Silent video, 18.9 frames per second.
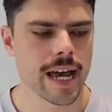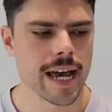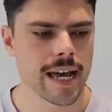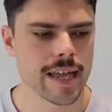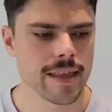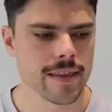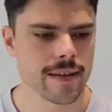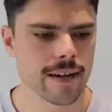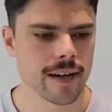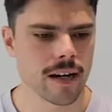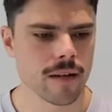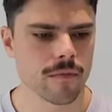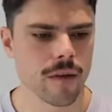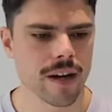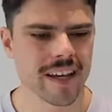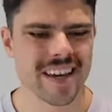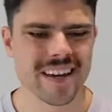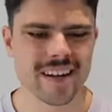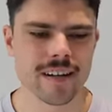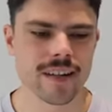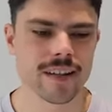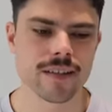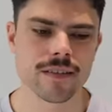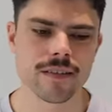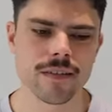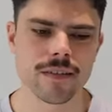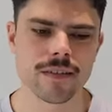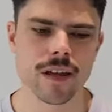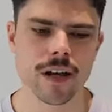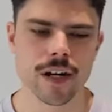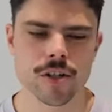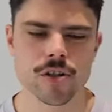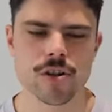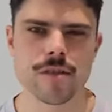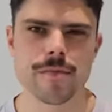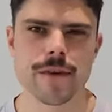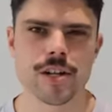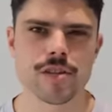And um, again, like
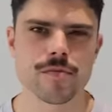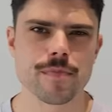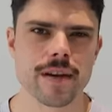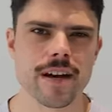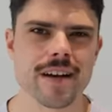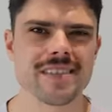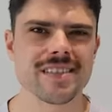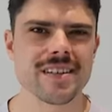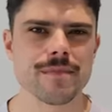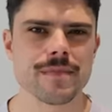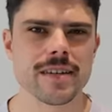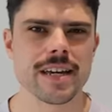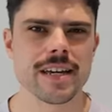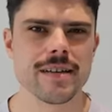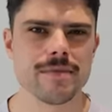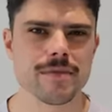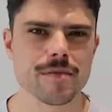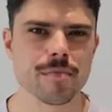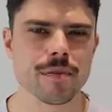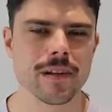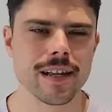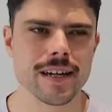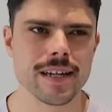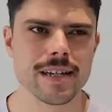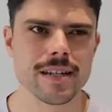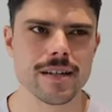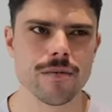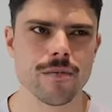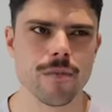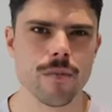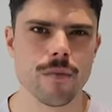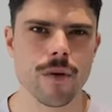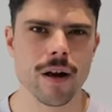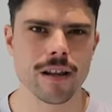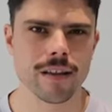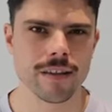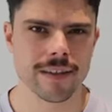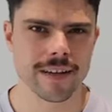G M H B A, some teams play
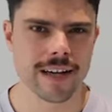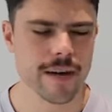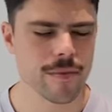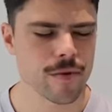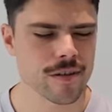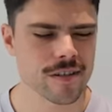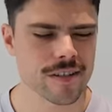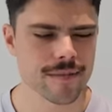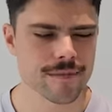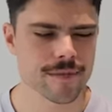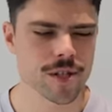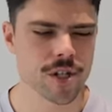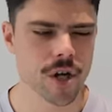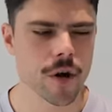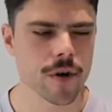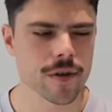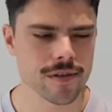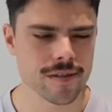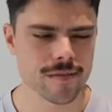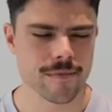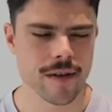well at the Gabba and some don't.